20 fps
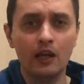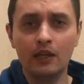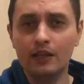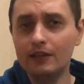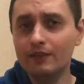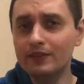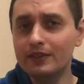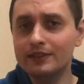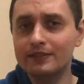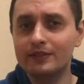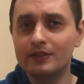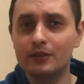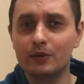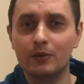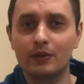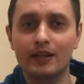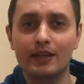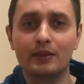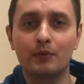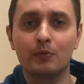if this
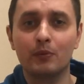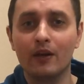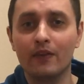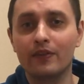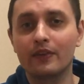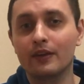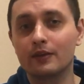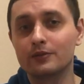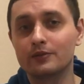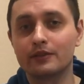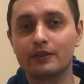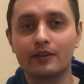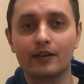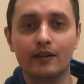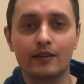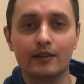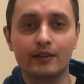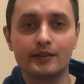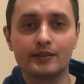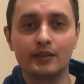video gets
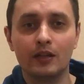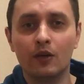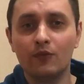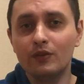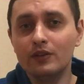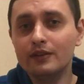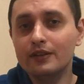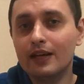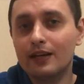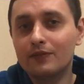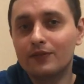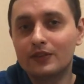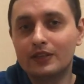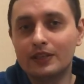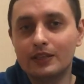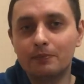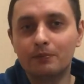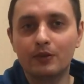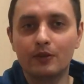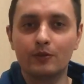1000 likes, we'll
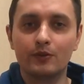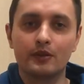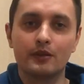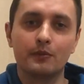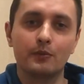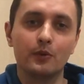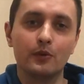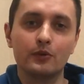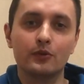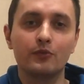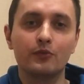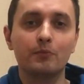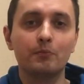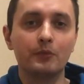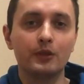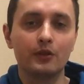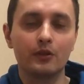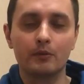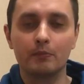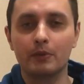dive deeper into the world
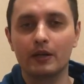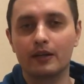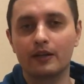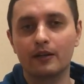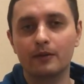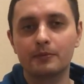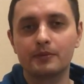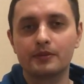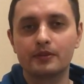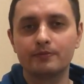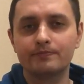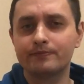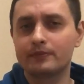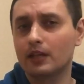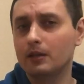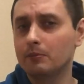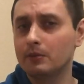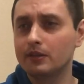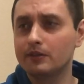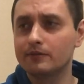of mirror backups.
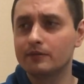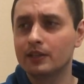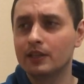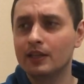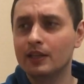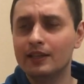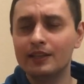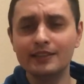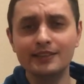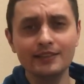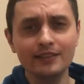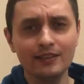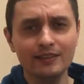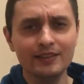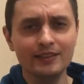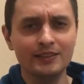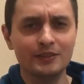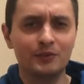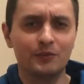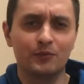I mean, it's
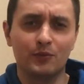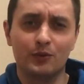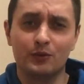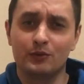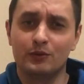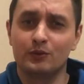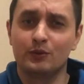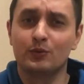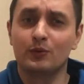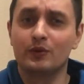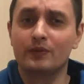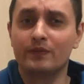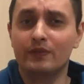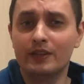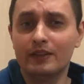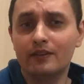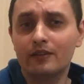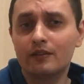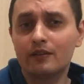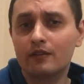not that I don't want to do a
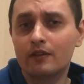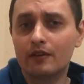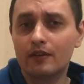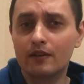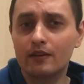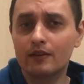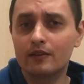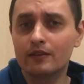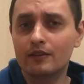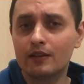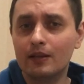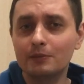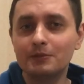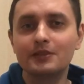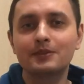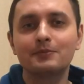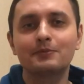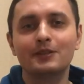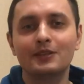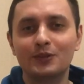video on that, just
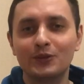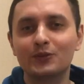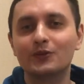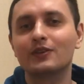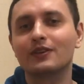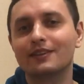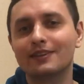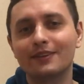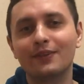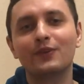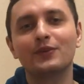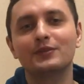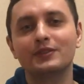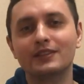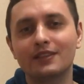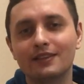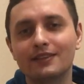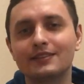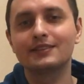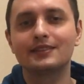being overly
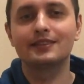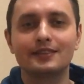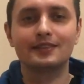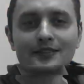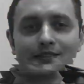enthusiastic.